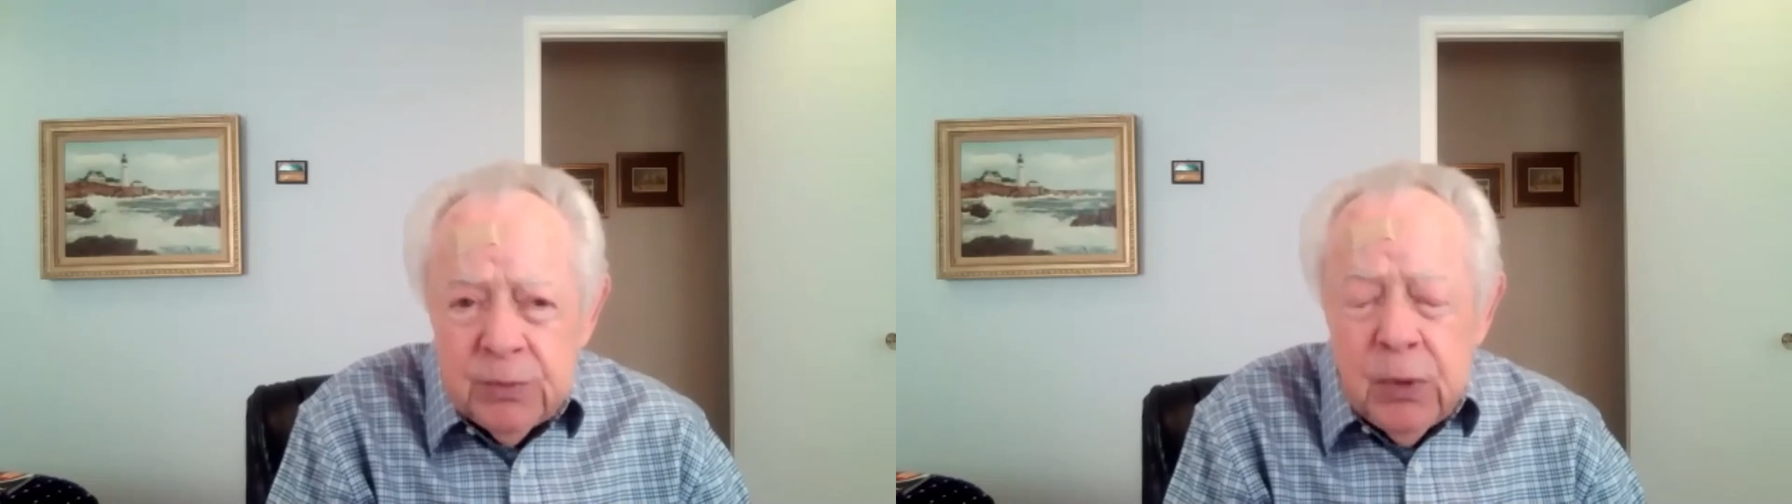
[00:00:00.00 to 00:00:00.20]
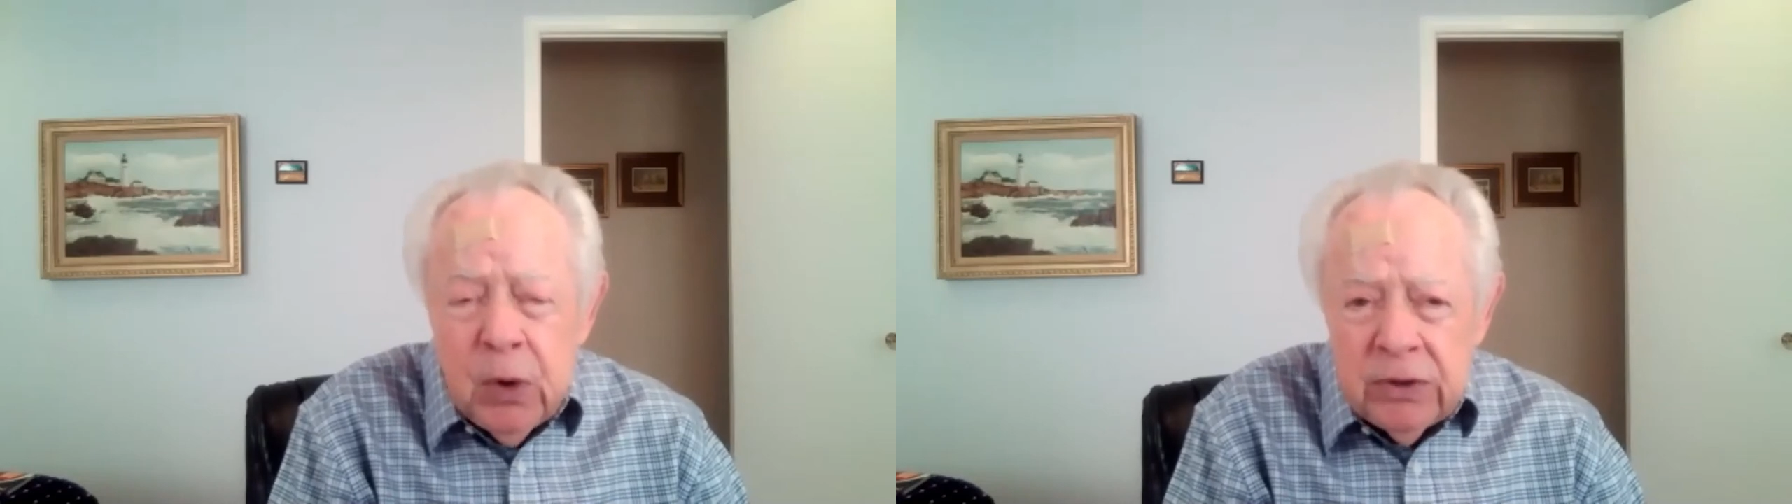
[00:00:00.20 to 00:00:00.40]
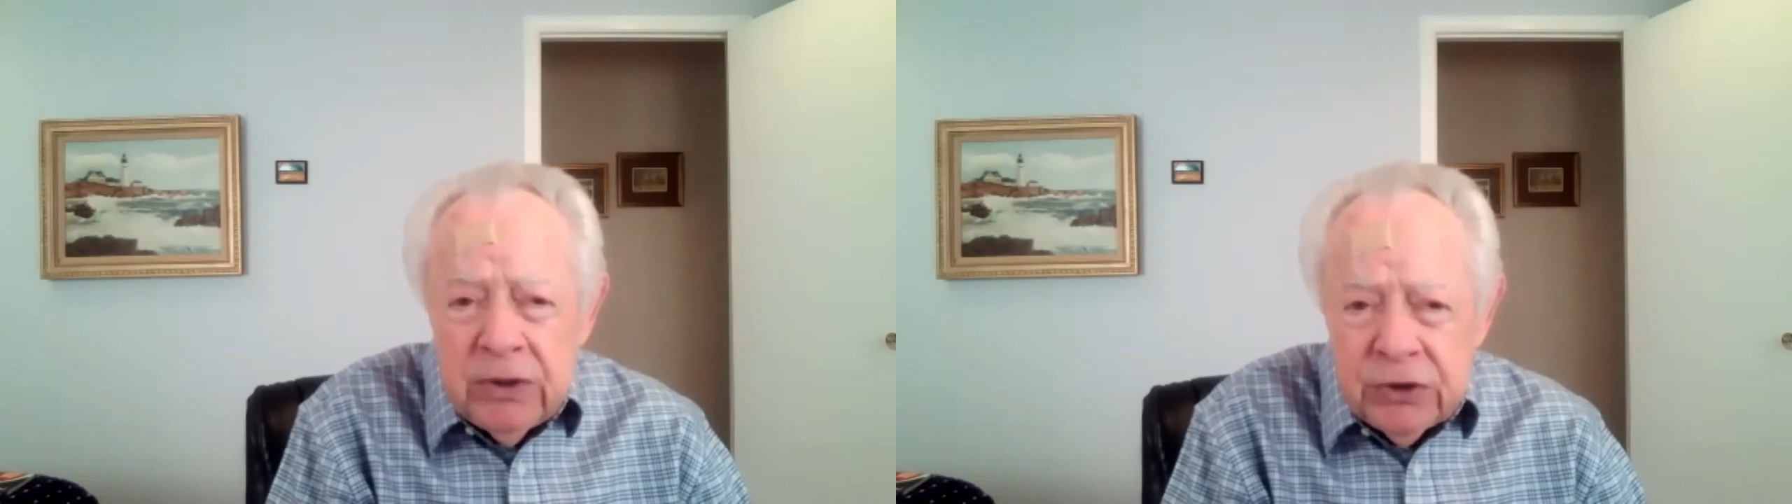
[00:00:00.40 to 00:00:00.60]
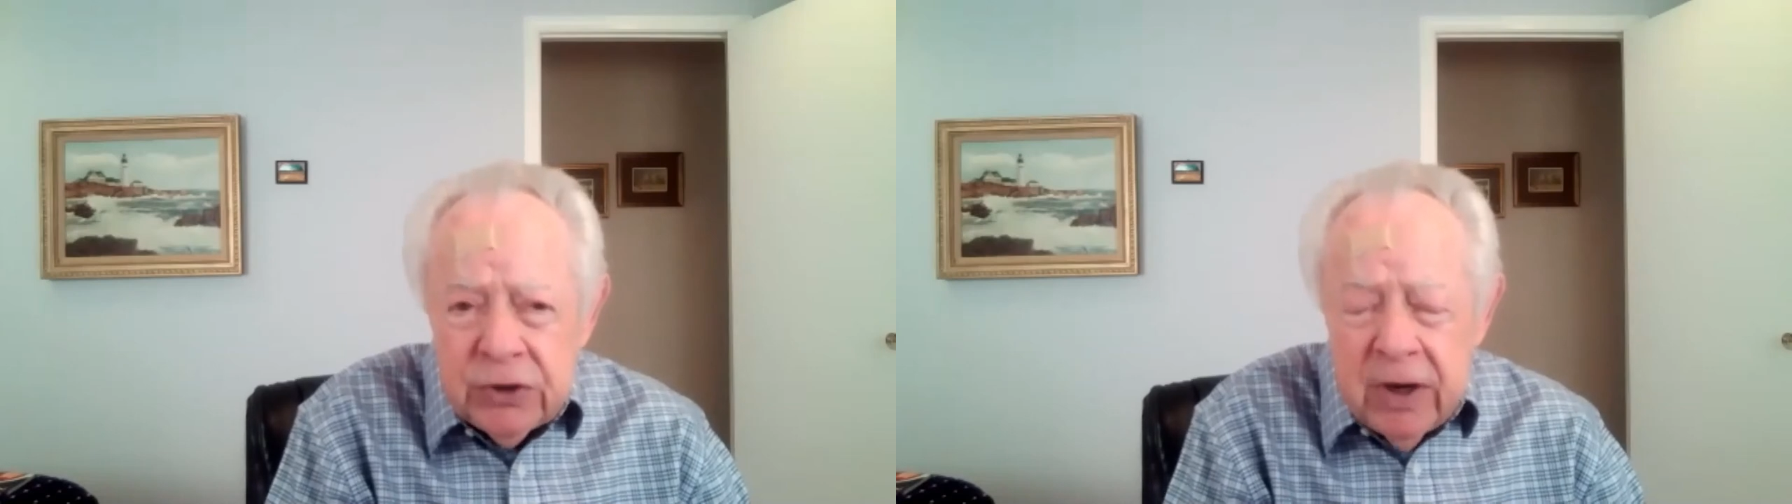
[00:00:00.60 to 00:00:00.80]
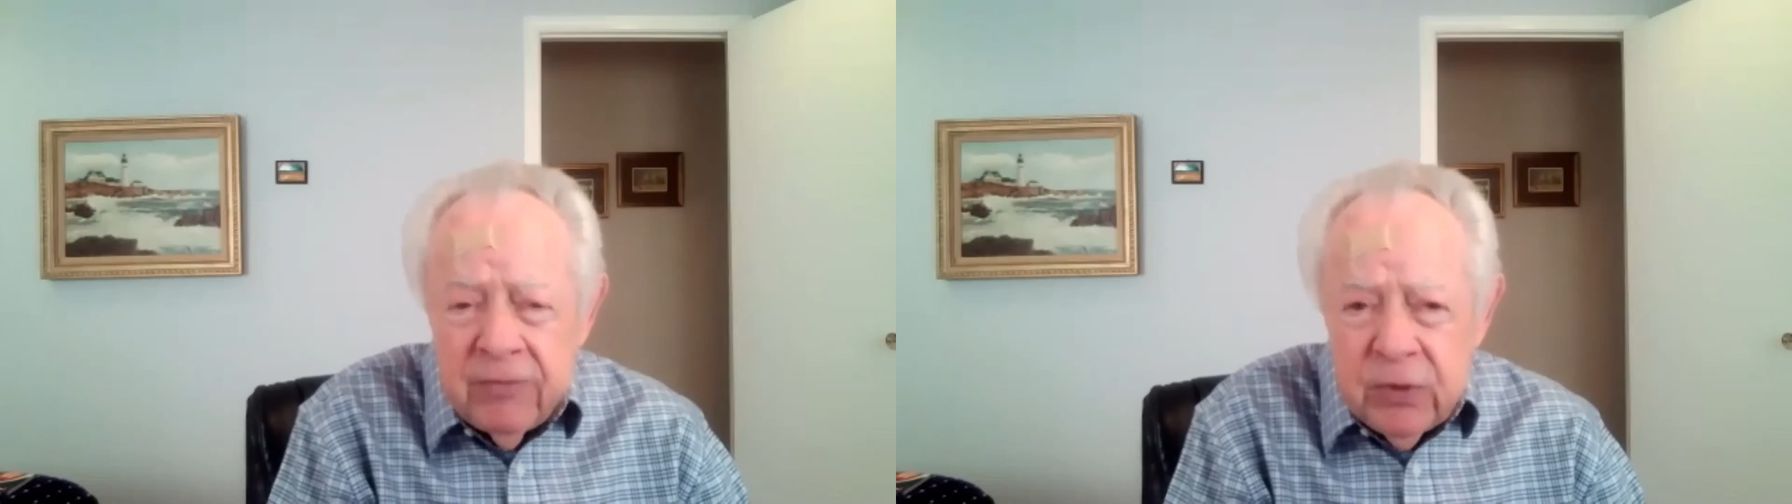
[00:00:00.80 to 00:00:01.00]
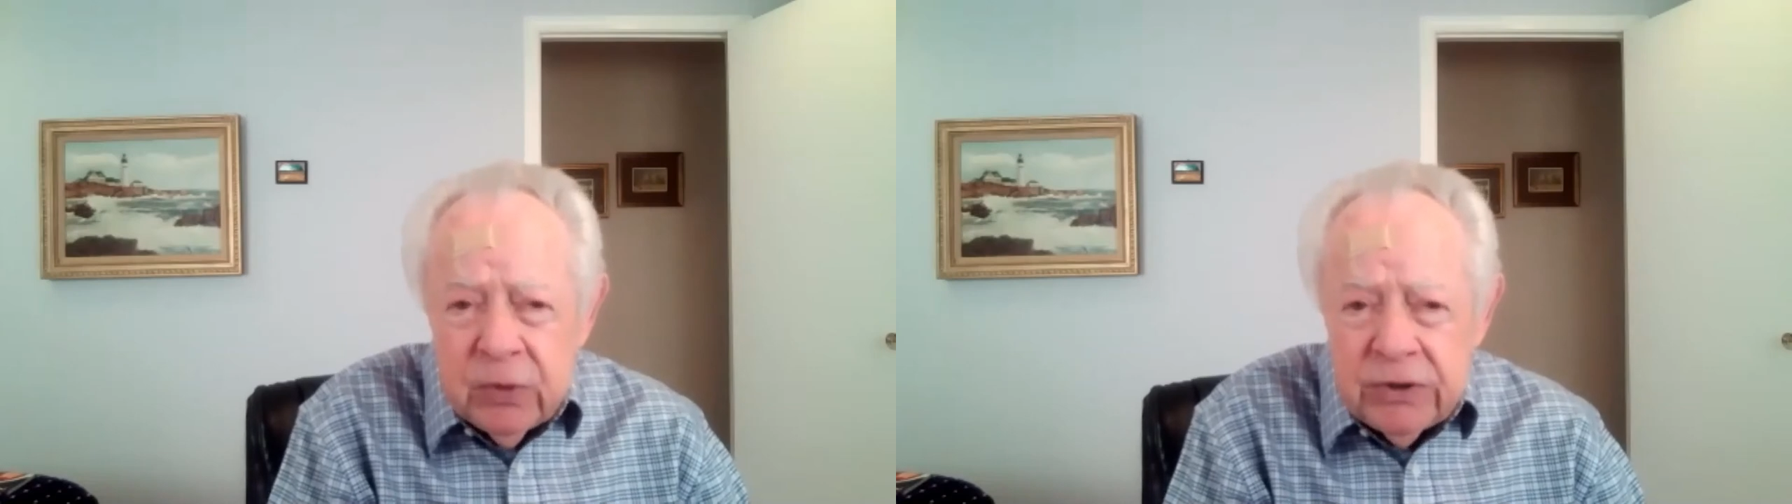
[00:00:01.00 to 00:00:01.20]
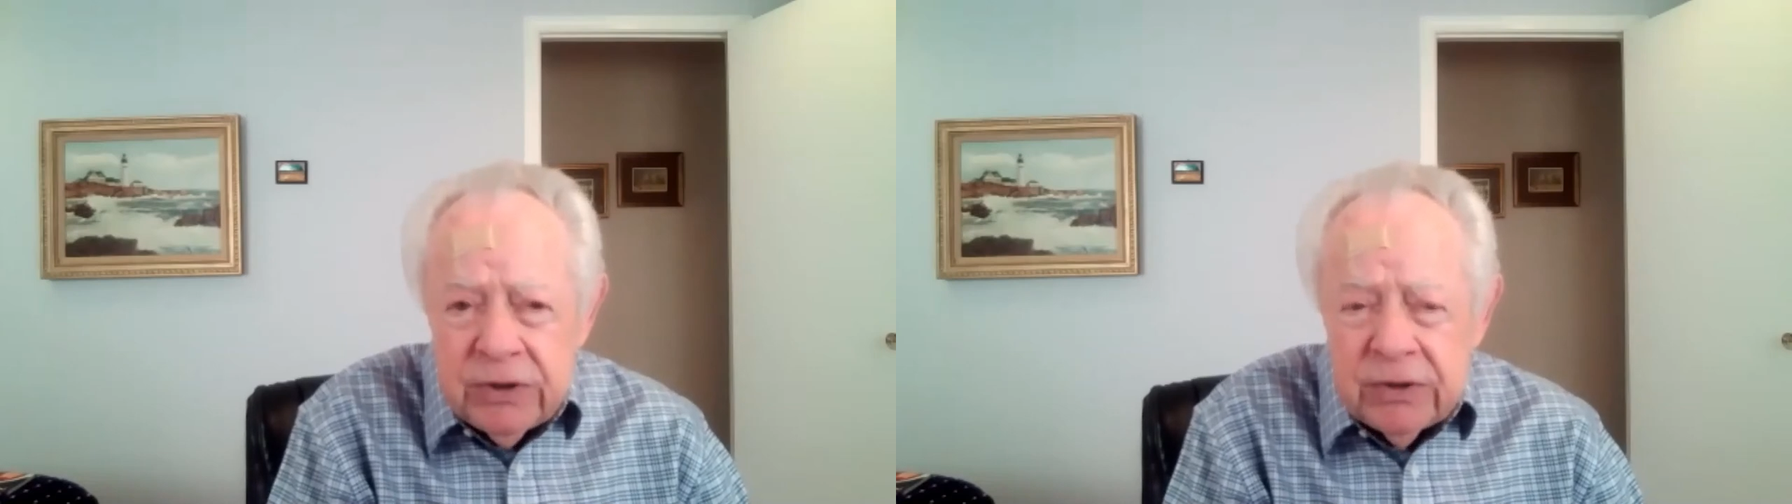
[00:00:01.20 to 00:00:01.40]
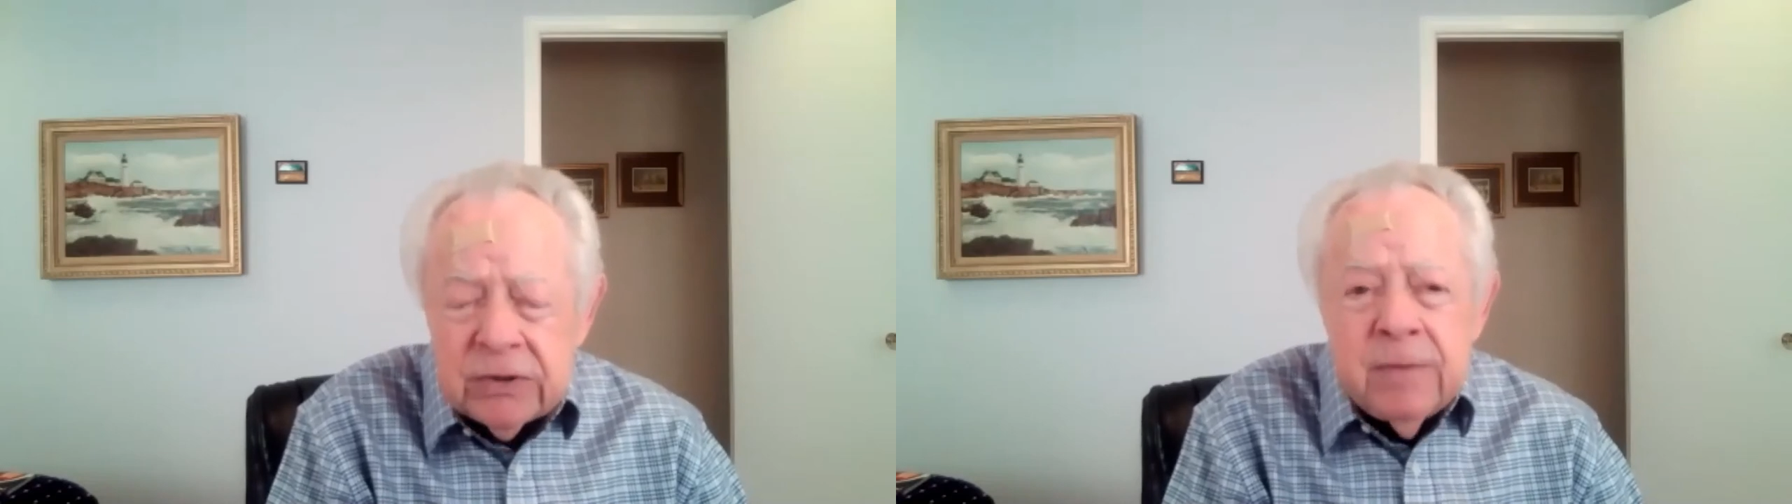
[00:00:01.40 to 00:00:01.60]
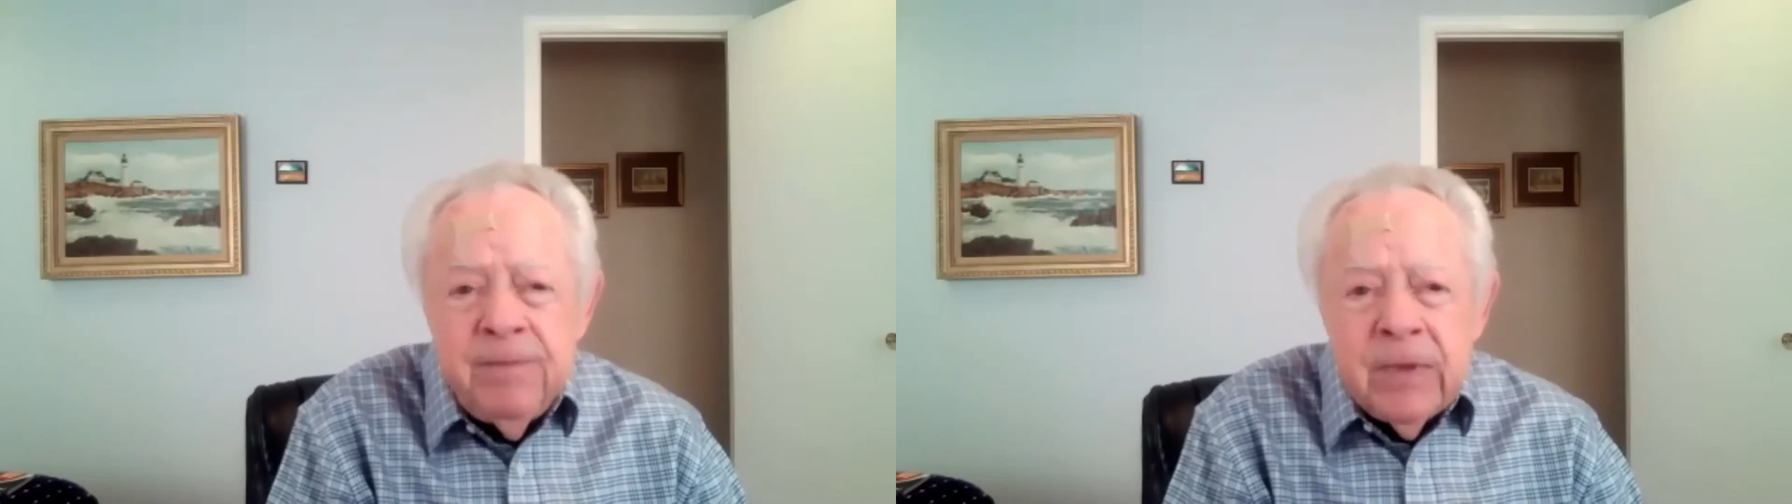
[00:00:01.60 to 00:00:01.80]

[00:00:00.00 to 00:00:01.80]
Polish refugees.